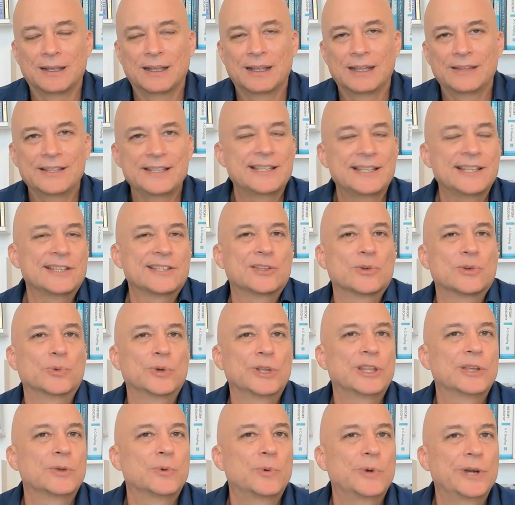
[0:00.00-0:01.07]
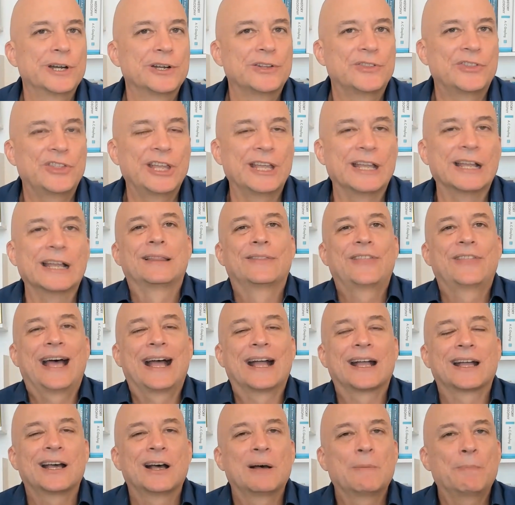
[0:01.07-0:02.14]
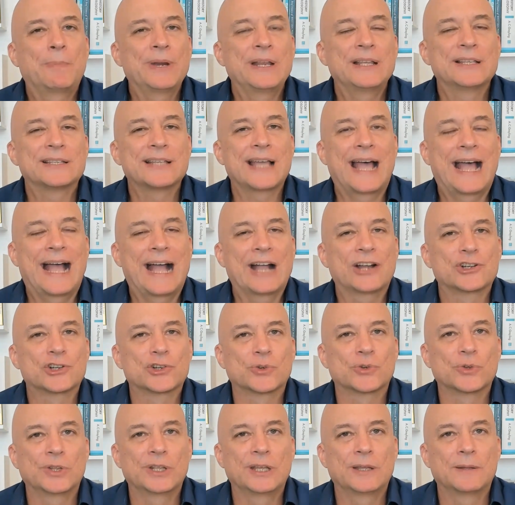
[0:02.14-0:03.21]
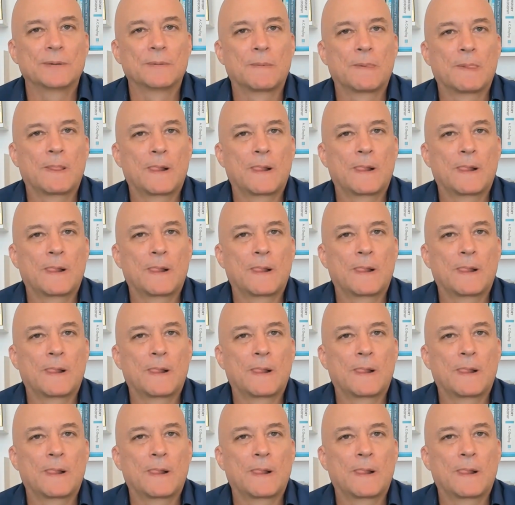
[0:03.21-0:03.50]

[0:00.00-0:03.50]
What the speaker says: And this is the really weird thing, that companies actually